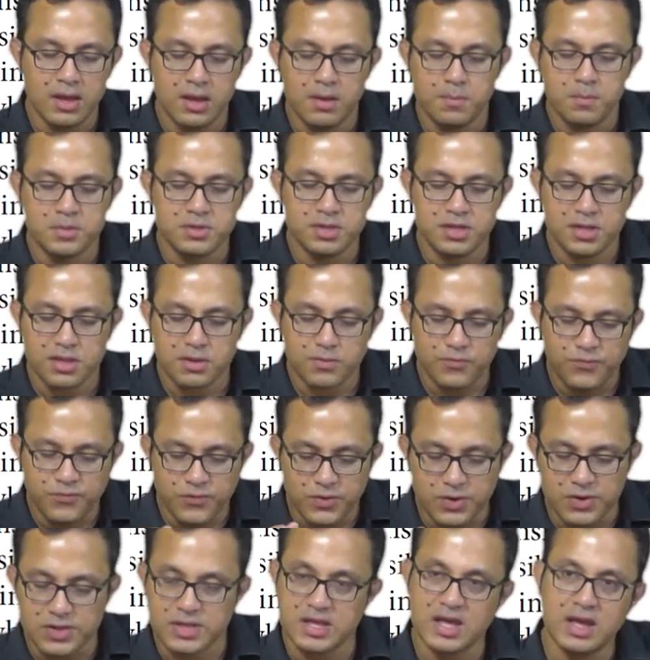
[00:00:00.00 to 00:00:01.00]
But this
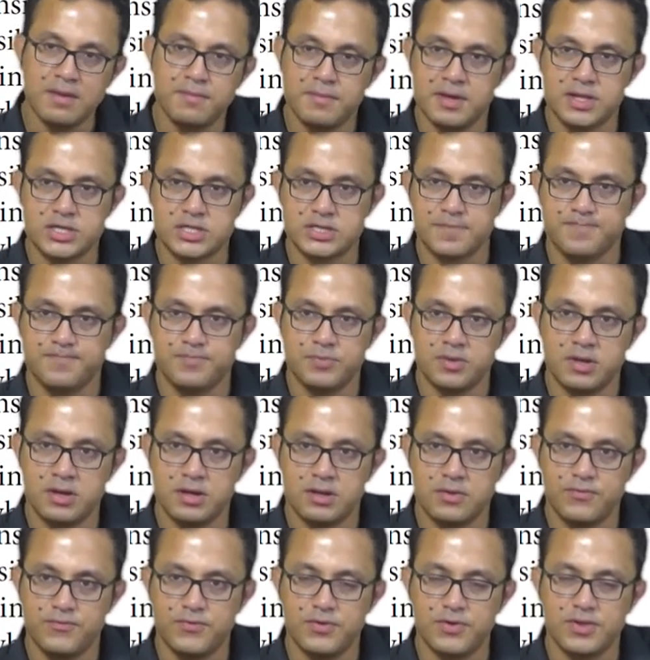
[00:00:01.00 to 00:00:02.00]
first image,
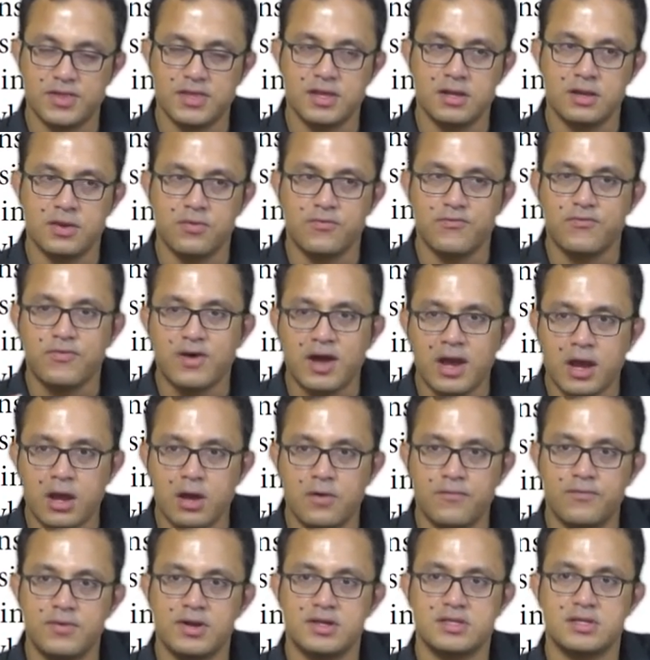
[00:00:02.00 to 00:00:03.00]
the first signifier
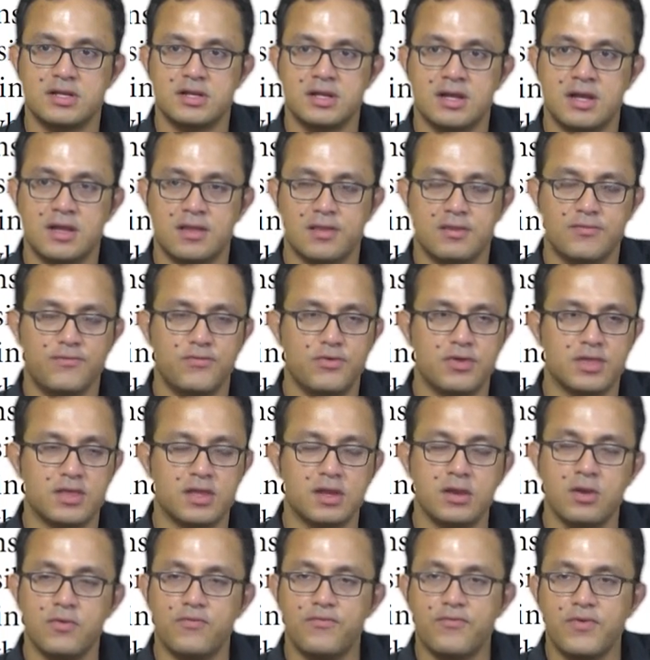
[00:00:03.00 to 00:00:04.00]
of nothingness, the first
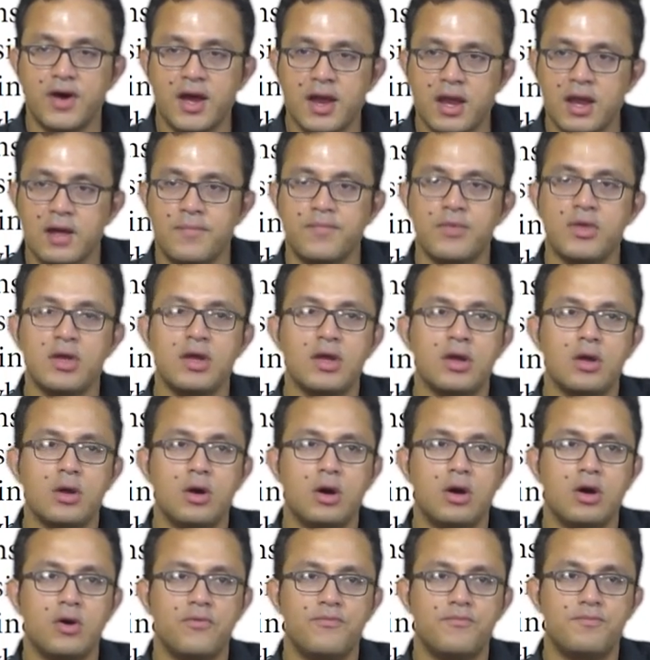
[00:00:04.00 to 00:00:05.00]
signifier
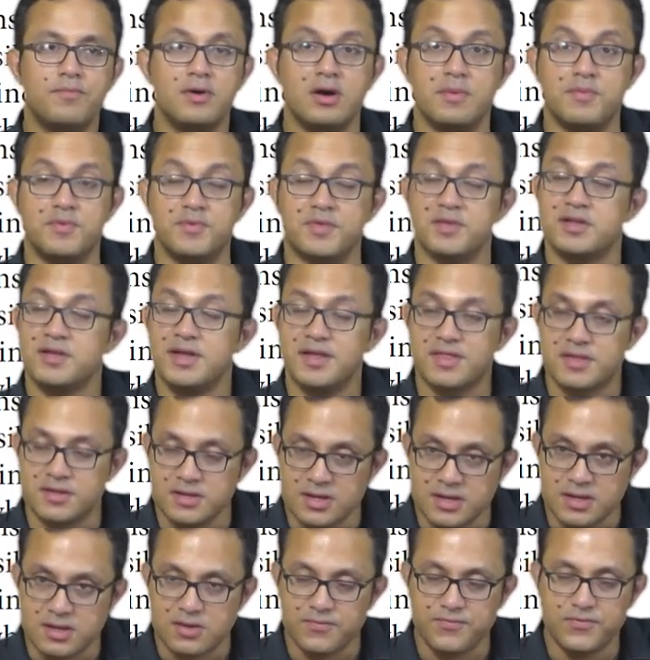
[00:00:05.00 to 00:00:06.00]
of
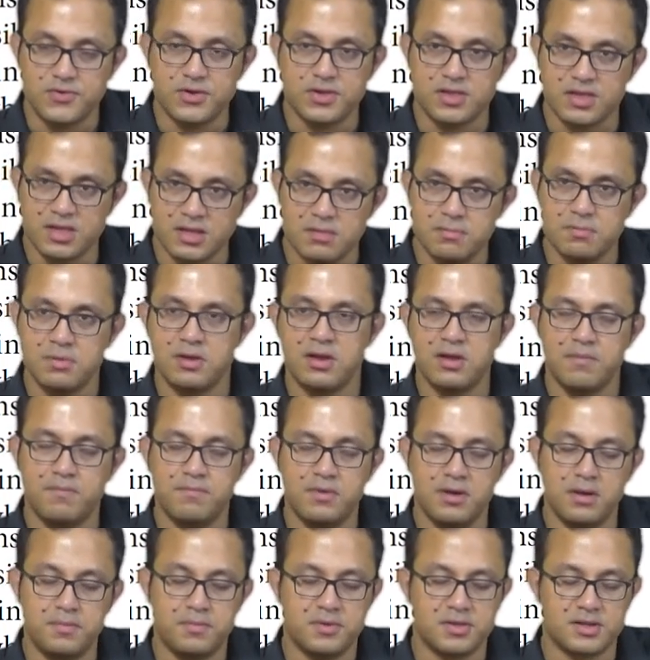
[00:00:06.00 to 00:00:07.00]
purposelessness, the first symbol of
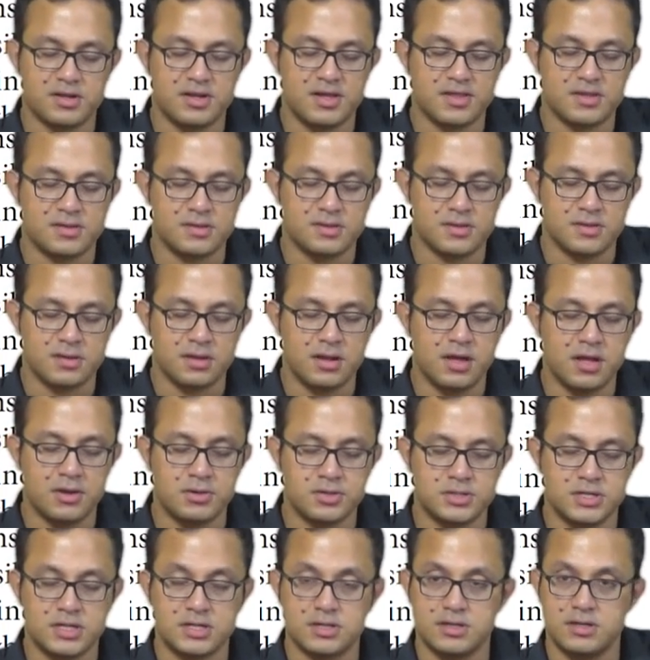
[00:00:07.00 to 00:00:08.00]
purposelessness and heart of
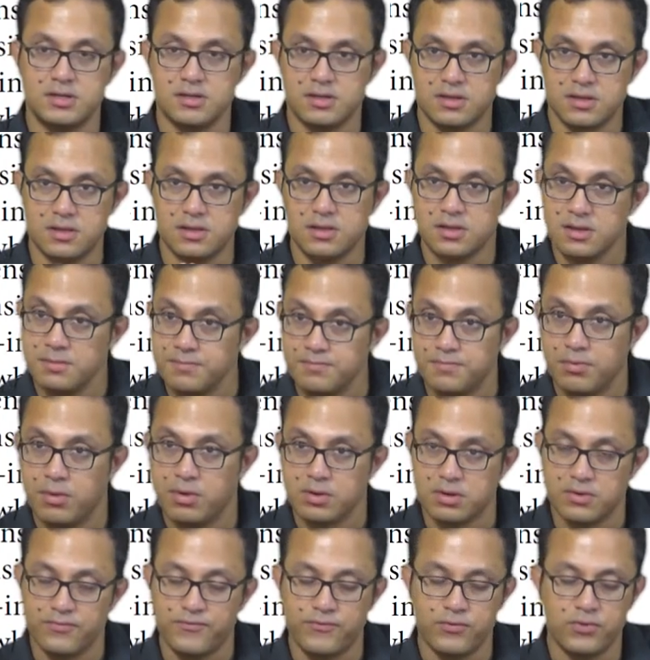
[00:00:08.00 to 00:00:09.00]
darkness is
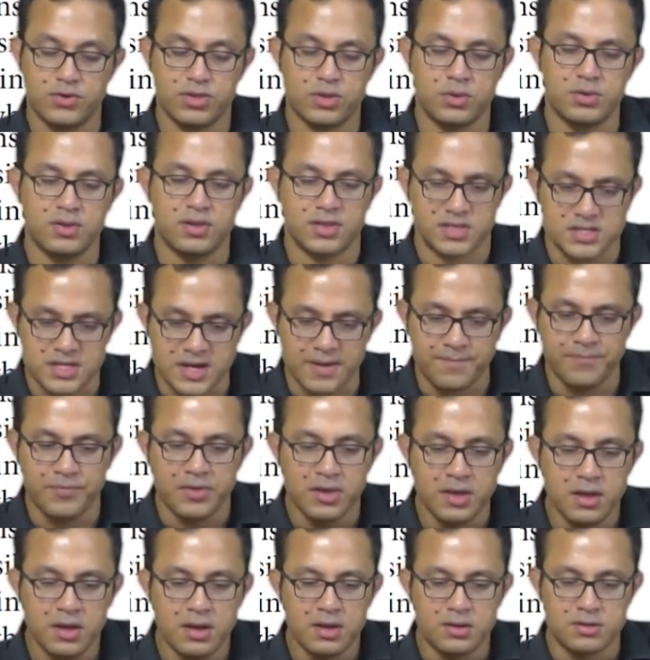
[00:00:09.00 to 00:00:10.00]
important for us to understand.
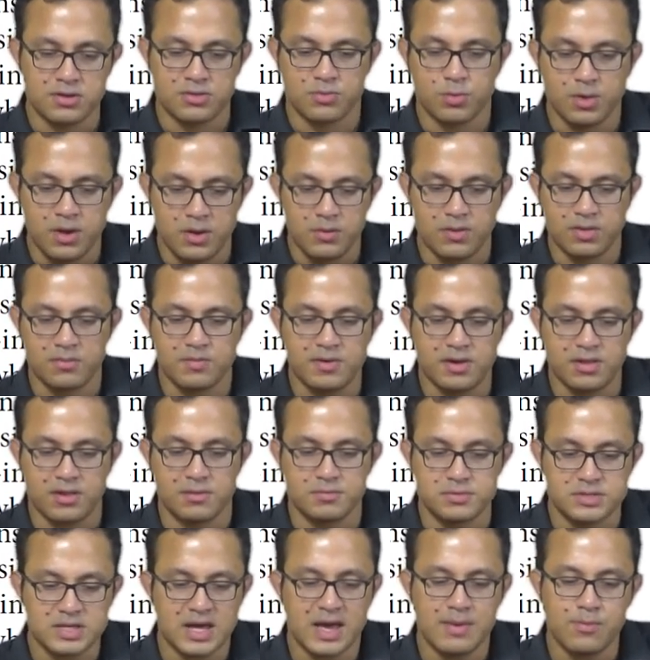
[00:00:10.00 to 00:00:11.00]
That's why we spend
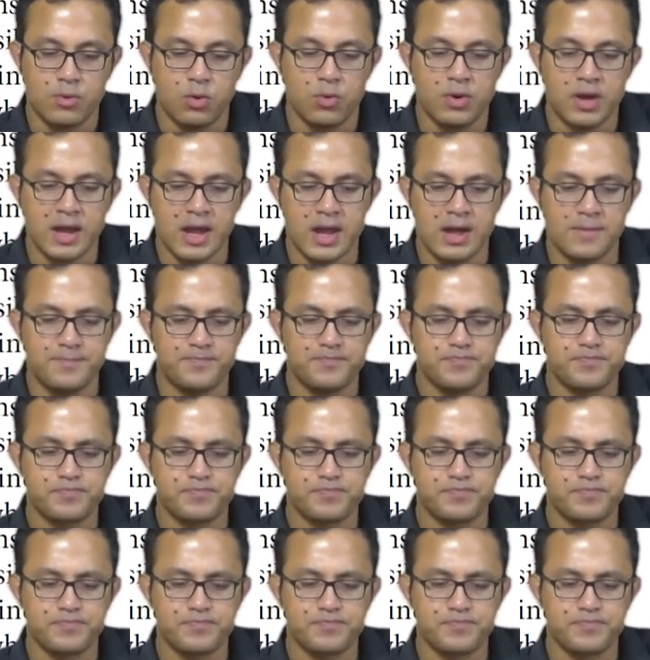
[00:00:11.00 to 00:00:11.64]
some time away here.